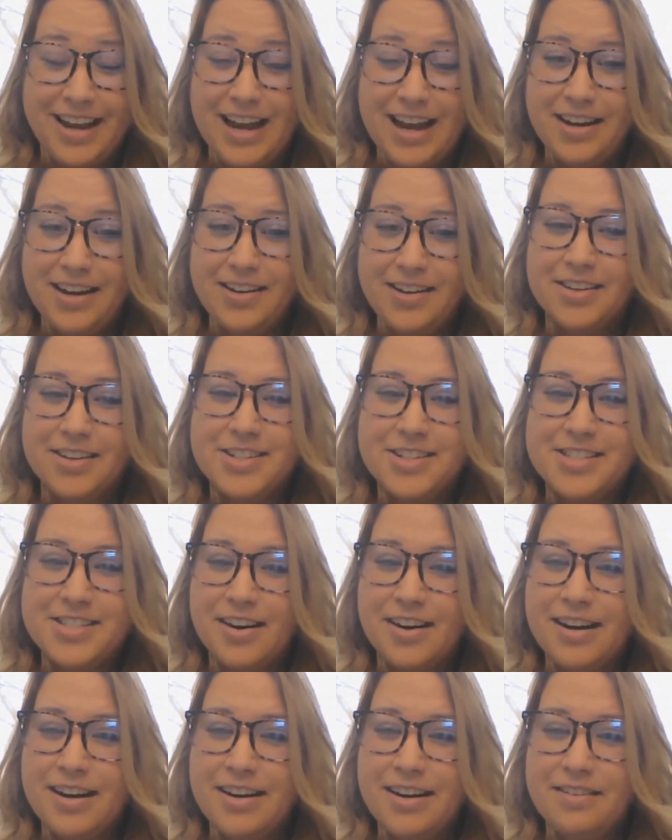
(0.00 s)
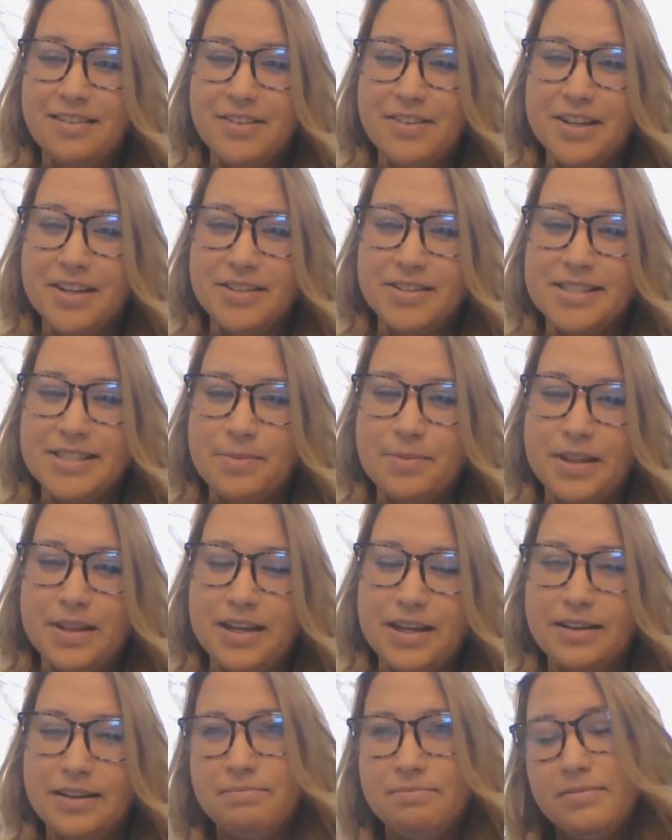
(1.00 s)
and they're starting to feel
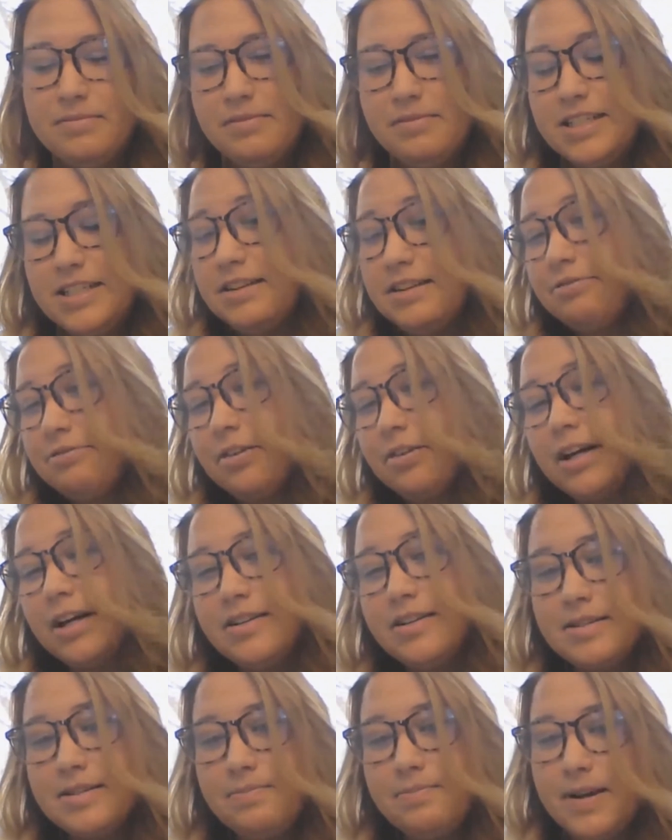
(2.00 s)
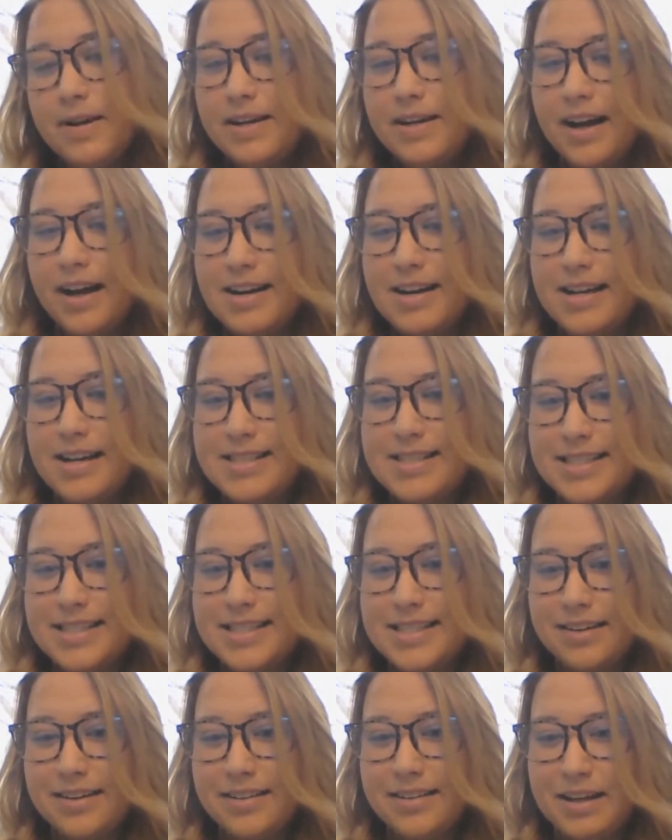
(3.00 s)
something different, but not
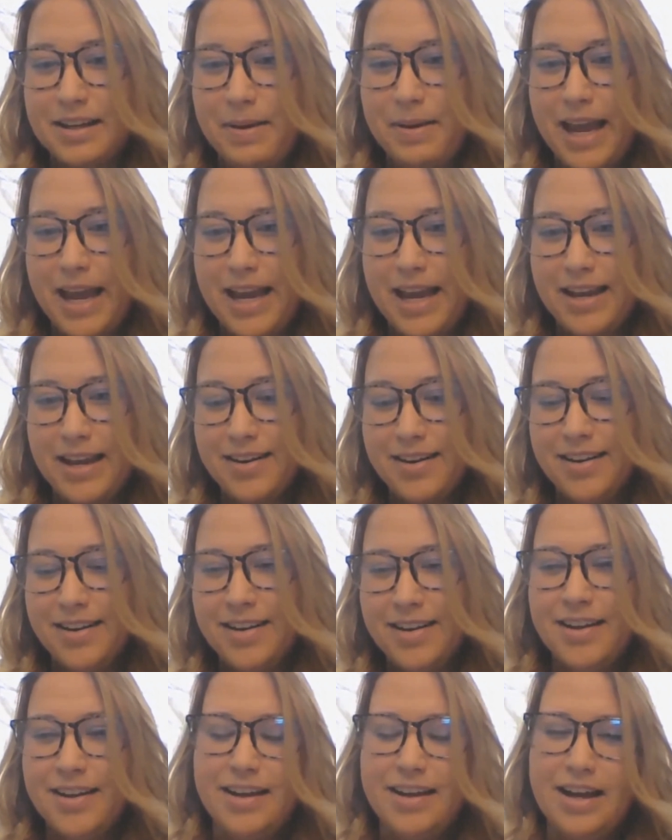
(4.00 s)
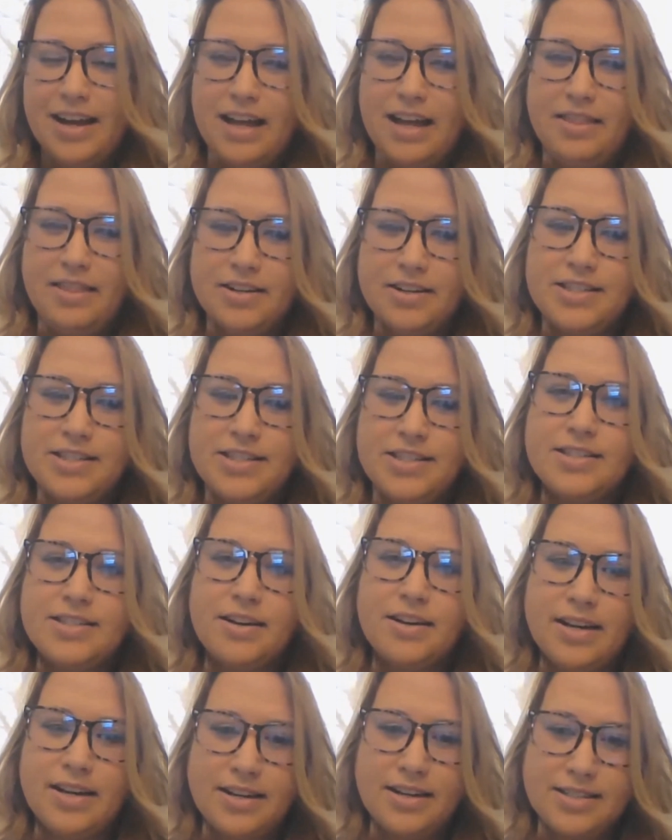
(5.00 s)
necessarily pain. And they're
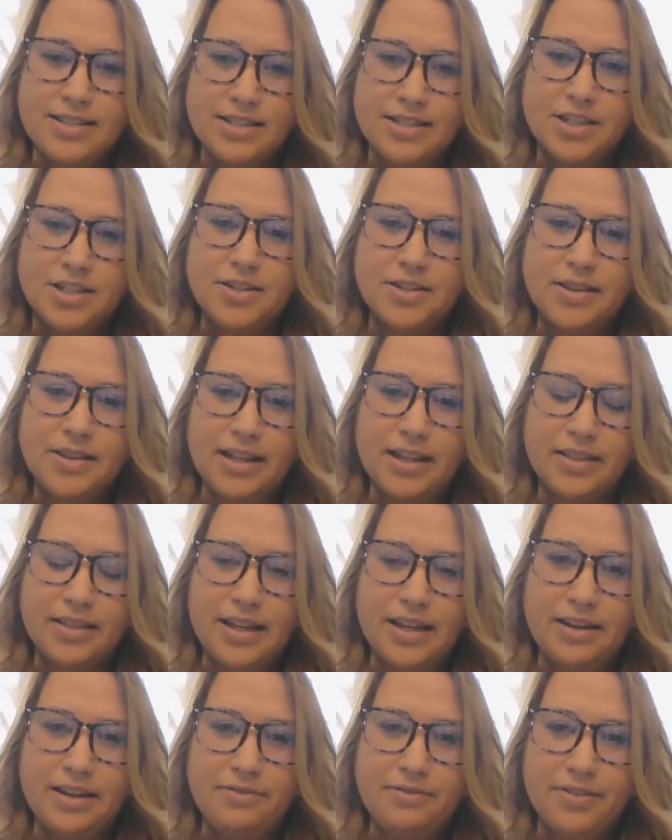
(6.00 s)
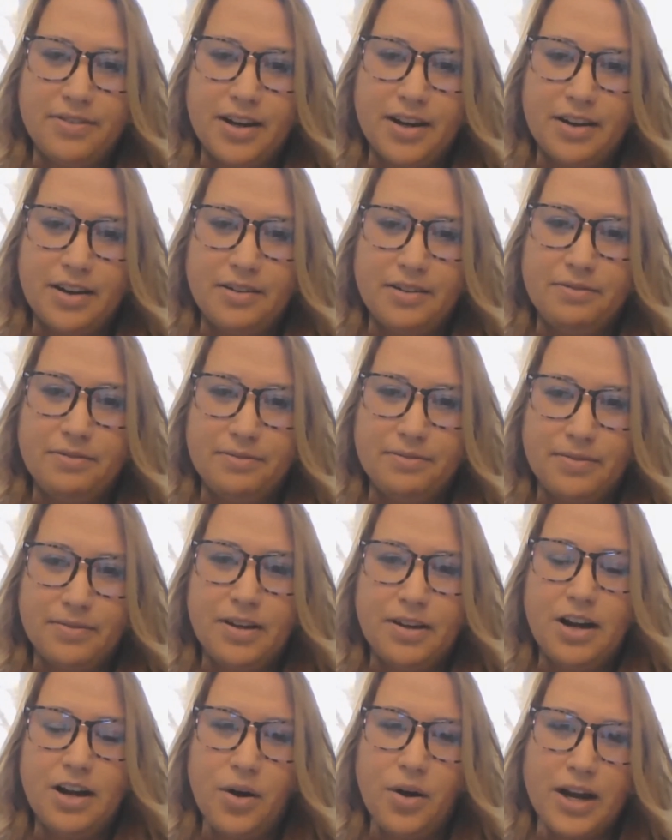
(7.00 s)
starting to turn that leaf of,
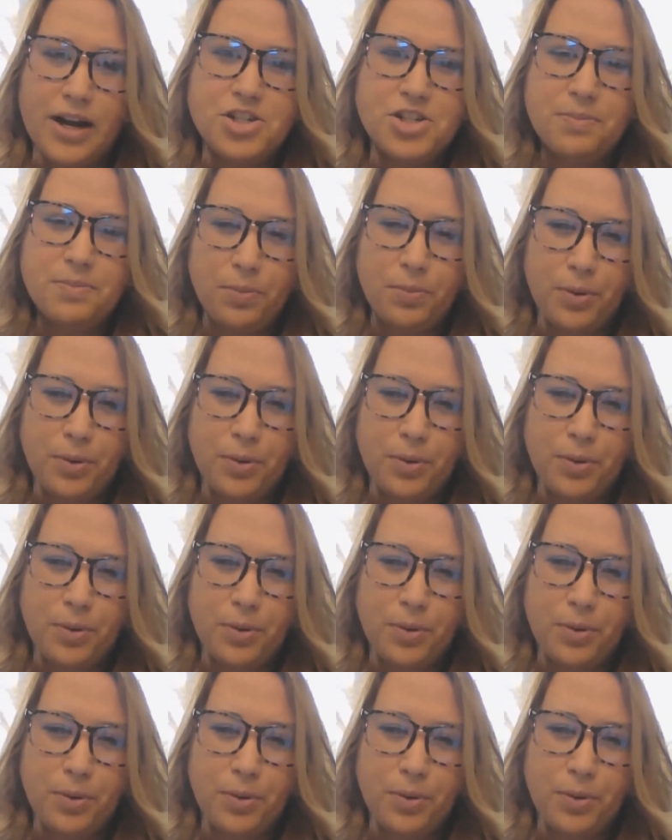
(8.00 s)
oh, I should